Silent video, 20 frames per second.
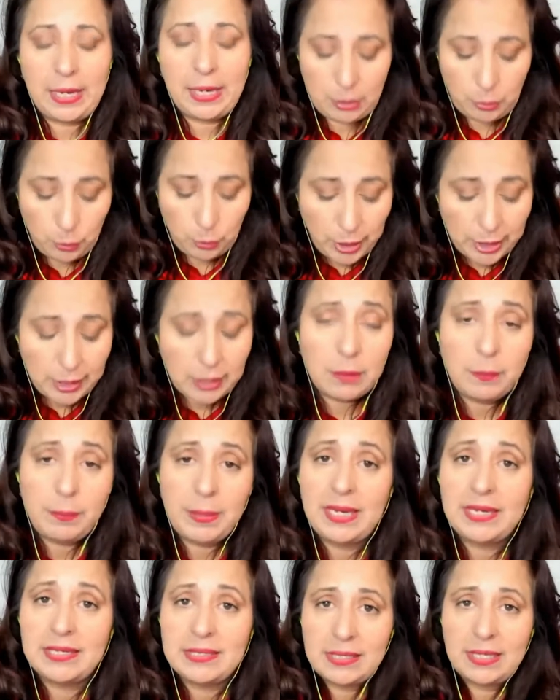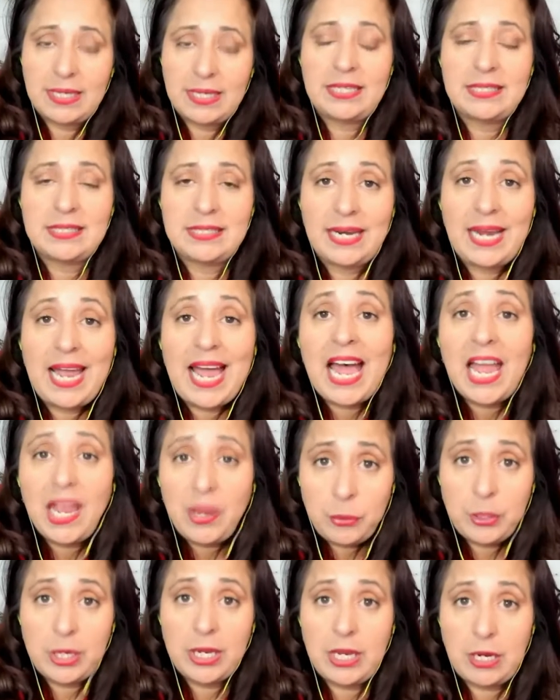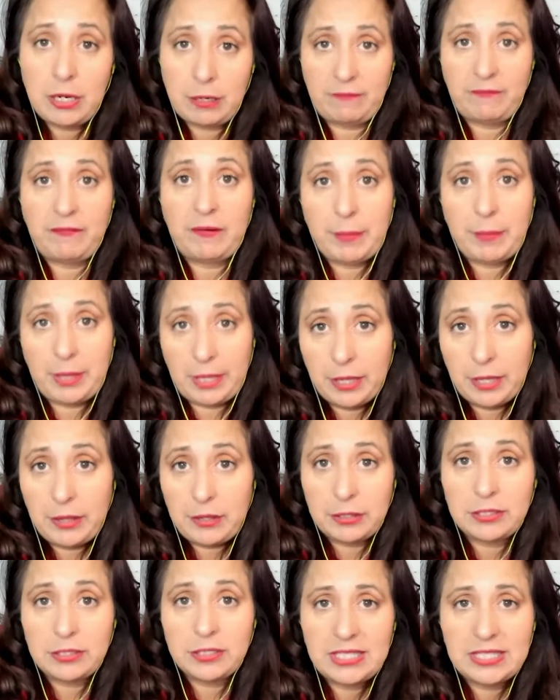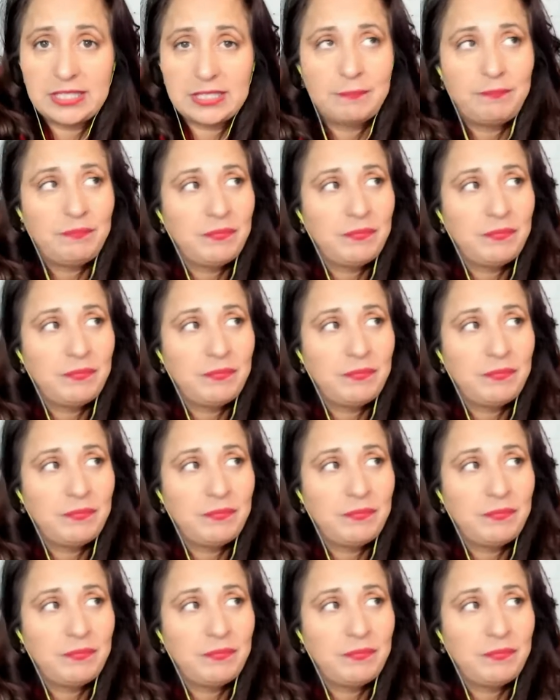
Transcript: And one of the biggest things that I would hear from others is,